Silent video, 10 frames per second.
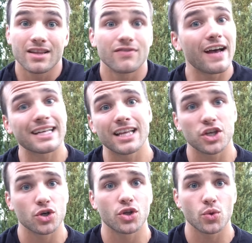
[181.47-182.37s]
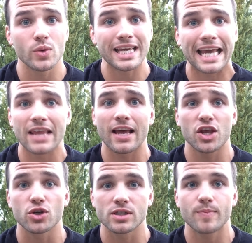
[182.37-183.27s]
the fact that you're unique and that
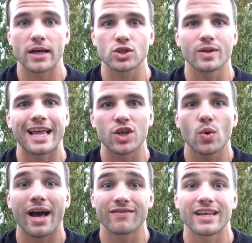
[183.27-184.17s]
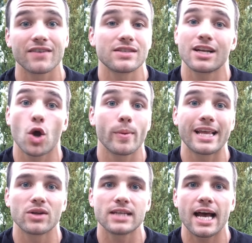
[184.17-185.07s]
you're special and that you have gifts that nobody
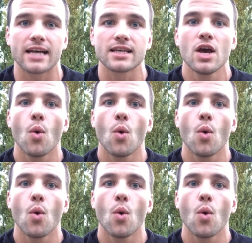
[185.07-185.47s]
else has.